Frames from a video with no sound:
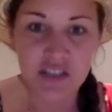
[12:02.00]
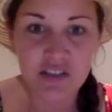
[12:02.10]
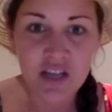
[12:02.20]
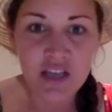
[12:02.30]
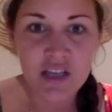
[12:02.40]
the
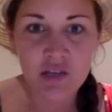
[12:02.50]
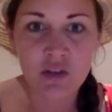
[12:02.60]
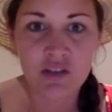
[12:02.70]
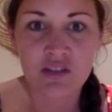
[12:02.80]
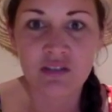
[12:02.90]
light
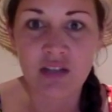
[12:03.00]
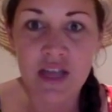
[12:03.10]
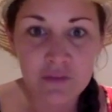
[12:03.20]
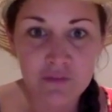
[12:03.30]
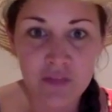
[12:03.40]
in this
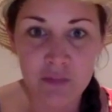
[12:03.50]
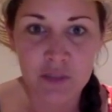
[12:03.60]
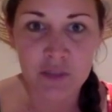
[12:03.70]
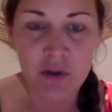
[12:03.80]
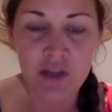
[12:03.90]
life that
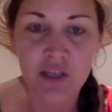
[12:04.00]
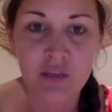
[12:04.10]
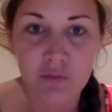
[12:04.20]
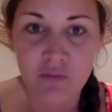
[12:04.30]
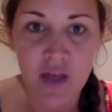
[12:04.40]
Beachbody can
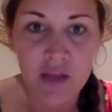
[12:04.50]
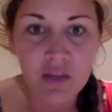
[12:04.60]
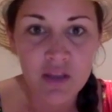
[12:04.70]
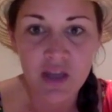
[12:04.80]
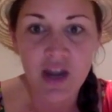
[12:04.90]
provide
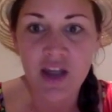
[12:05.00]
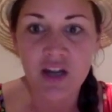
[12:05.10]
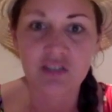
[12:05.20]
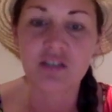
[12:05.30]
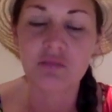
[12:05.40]
me that I
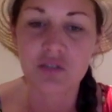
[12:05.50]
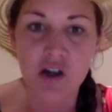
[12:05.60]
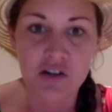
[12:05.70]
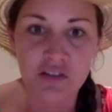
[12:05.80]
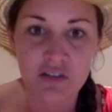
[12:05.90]
honestly was
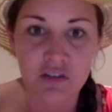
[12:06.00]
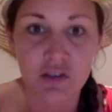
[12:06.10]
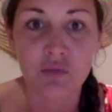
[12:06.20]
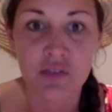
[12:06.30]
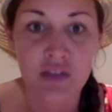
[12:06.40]
starting to
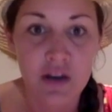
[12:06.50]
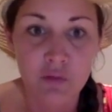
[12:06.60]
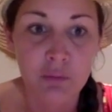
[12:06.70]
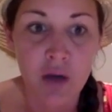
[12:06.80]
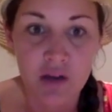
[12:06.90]
think was
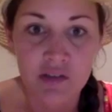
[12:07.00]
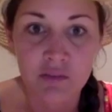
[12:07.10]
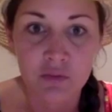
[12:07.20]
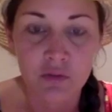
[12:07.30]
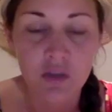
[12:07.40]
never
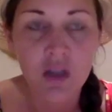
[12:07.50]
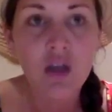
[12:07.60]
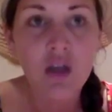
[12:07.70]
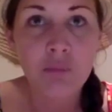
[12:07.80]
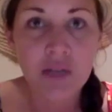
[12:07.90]
possible.
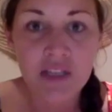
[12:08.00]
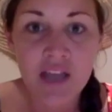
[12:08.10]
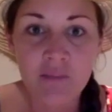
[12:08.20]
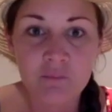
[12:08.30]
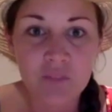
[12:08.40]
But
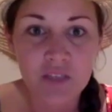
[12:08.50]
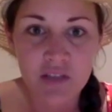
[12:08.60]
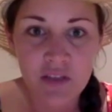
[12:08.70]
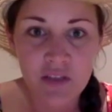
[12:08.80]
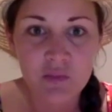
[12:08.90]
again, it
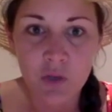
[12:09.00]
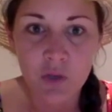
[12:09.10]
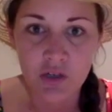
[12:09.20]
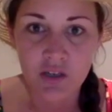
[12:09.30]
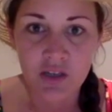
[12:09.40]
takes
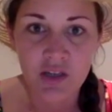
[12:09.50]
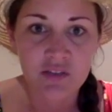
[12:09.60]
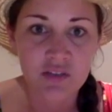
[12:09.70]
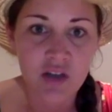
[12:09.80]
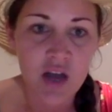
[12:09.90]
work, and
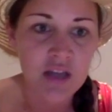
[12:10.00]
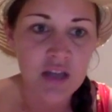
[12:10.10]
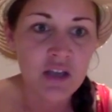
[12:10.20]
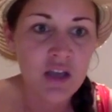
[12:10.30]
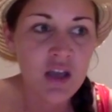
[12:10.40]
it's not
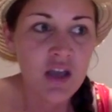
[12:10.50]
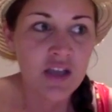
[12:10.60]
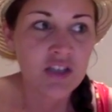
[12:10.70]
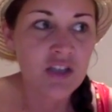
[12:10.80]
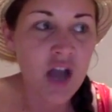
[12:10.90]

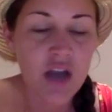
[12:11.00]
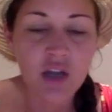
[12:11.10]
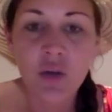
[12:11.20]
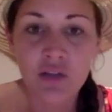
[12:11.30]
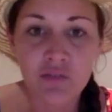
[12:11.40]
a
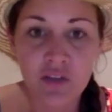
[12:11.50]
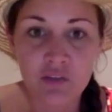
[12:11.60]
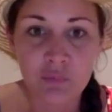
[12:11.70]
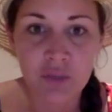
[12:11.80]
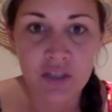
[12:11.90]
quick
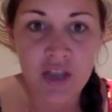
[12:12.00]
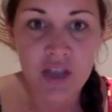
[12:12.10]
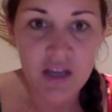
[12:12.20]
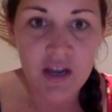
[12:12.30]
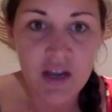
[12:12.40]
fix, but it
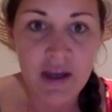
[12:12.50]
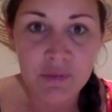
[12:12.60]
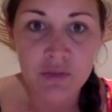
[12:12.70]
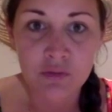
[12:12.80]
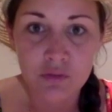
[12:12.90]
can
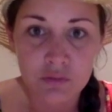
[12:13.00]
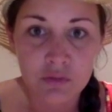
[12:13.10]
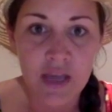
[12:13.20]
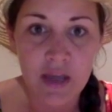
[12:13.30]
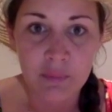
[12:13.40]

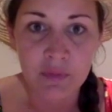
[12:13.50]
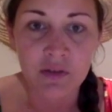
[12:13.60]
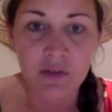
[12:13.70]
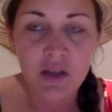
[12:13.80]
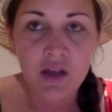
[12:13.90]
absolutely happen.
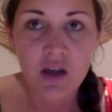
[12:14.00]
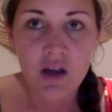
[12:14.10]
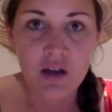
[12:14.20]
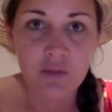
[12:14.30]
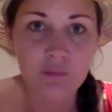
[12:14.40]

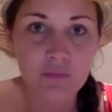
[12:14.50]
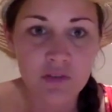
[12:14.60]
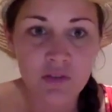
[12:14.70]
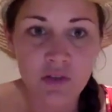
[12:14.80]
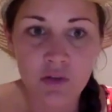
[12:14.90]

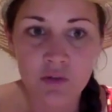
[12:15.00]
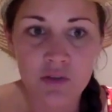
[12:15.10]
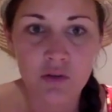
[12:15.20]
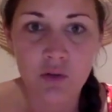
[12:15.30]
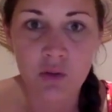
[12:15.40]

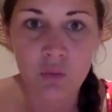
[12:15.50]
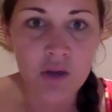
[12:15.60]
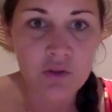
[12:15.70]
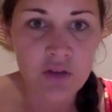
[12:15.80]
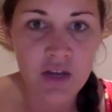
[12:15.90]
So I
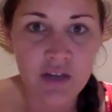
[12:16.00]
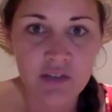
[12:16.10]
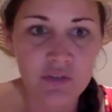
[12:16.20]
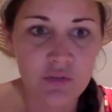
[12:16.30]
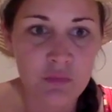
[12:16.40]
want you
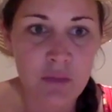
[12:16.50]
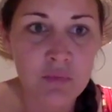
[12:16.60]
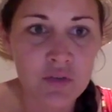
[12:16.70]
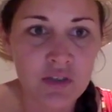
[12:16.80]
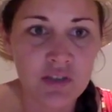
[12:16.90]
guys to
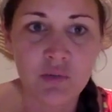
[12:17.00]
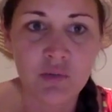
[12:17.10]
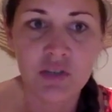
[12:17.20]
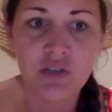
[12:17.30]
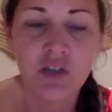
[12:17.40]
remember this
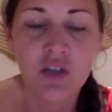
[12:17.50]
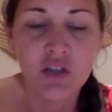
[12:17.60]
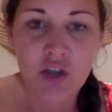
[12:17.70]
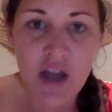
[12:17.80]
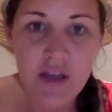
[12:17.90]
when
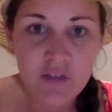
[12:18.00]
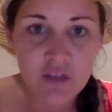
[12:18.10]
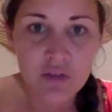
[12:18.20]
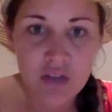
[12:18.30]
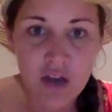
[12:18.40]
you're having
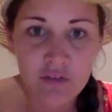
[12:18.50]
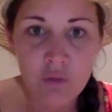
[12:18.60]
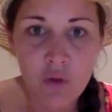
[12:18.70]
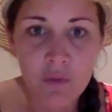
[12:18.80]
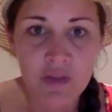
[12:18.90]
those tough
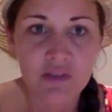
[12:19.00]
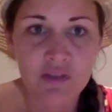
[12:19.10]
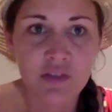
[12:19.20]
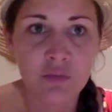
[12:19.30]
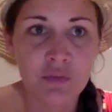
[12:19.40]
moments
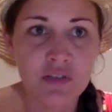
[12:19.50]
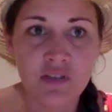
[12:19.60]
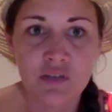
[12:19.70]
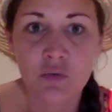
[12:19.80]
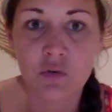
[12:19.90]
in your
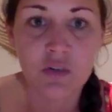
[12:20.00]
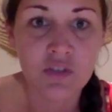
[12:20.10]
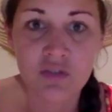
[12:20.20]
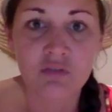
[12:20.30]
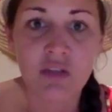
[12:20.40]
business or in
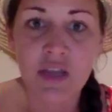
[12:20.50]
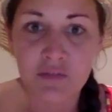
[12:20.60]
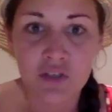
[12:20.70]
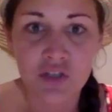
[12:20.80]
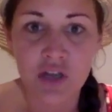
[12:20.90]
just life
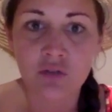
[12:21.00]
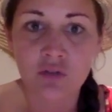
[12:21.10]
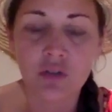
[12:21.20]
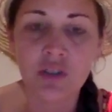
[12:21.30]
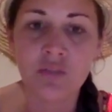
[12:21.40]
in
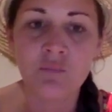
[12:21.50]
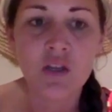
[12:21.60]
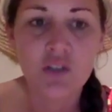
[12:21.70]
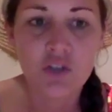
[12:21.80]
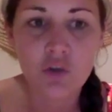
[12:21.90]
general, and
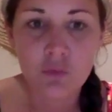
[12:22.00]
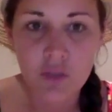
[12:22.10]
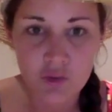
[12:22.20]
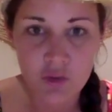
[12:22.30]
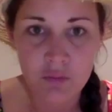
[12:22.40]
you don't
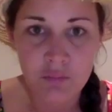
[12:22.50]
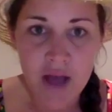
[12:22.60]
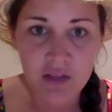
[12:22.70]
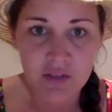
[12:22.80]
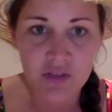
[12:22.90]
think you can
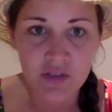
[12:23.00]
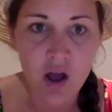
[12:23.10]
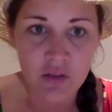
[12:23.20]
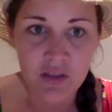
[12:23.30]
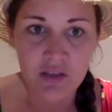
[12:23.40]
balance
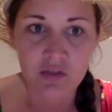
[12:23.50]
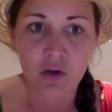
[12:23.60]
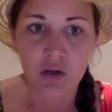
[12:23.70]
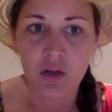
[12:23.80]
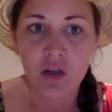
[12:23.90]
all this,
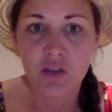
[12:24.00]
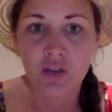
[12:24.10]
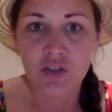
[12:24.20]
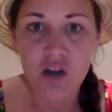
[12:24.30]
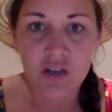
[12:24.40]
or you're
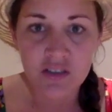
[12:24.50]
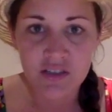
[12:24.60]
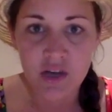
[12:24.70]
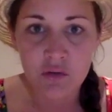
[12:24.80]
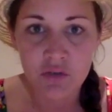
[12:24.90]
starting to
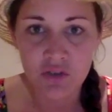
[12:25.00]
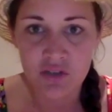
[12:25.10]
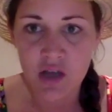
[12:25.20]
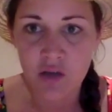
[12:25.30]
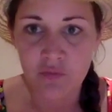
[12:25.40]
doubt
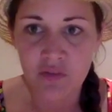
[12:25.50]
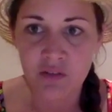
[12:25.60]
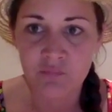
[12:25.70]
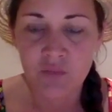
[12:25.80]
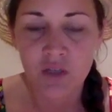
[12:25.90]
yourself, and